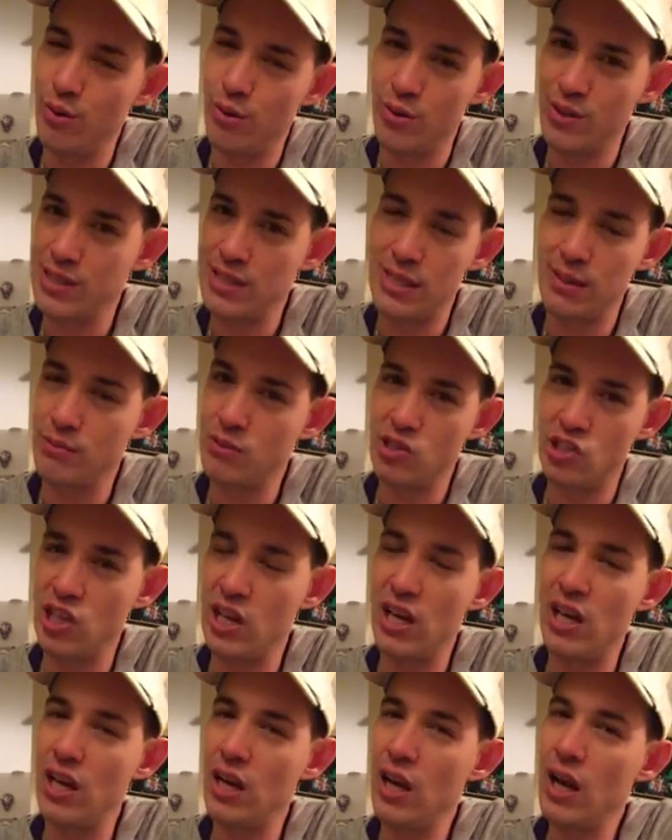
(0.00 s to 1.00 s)
or some
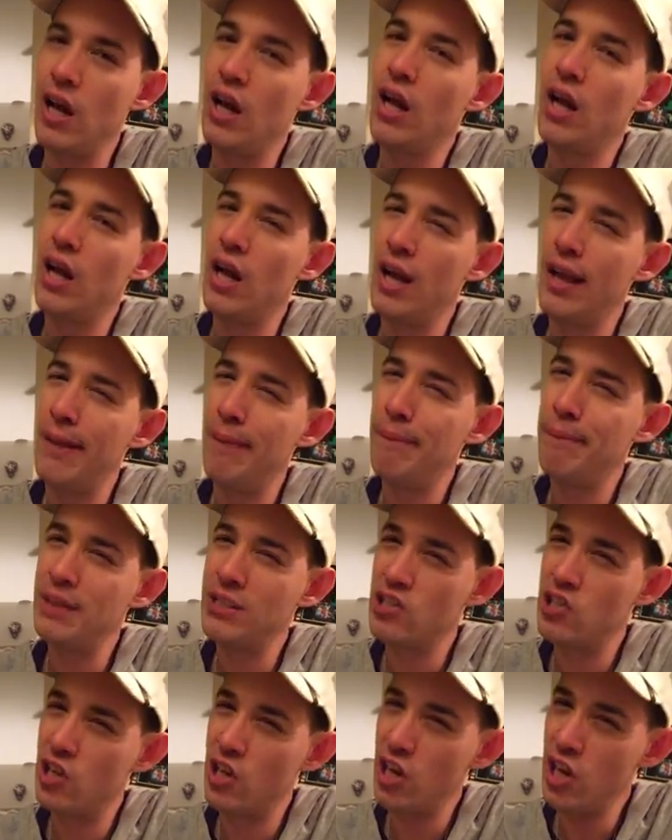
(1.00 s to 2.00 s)
shit.
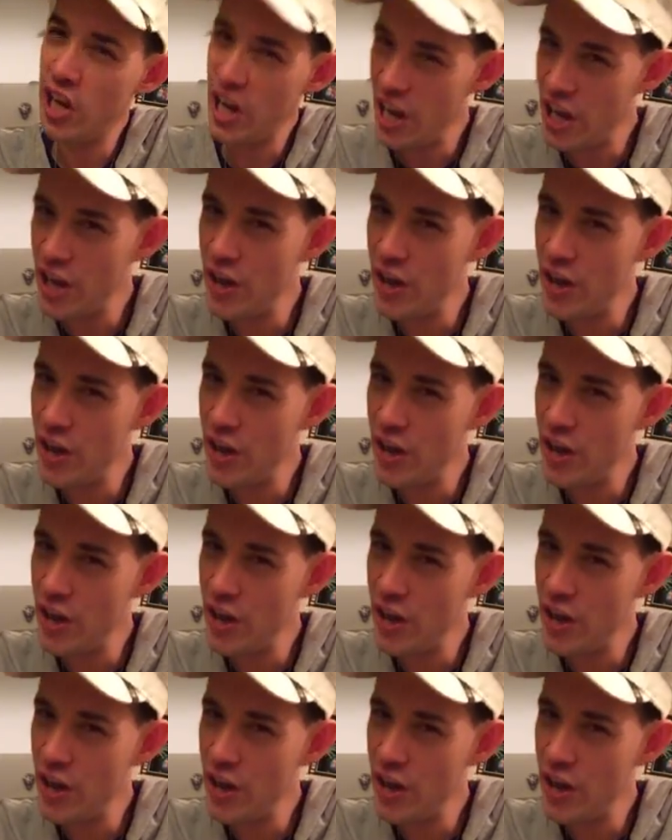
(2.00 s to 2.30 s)
But I'm